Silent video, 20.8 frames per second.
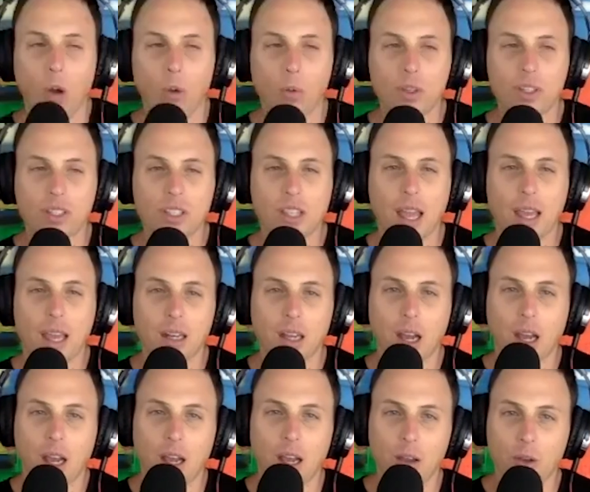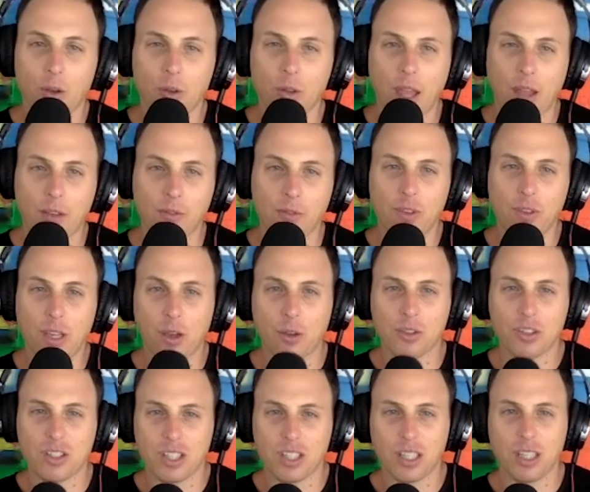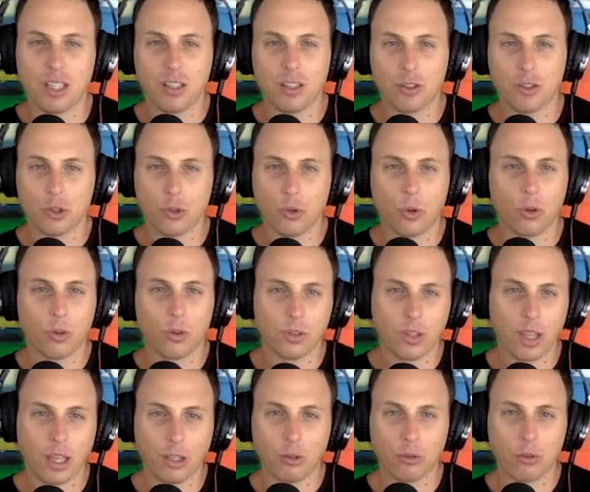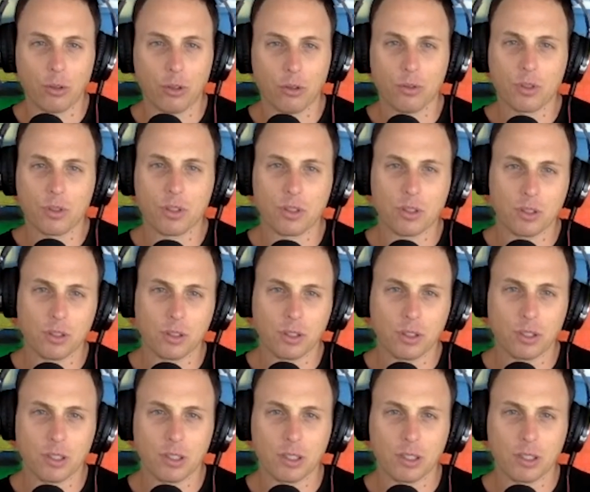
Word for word: what was that uh, that VOC tool that you use?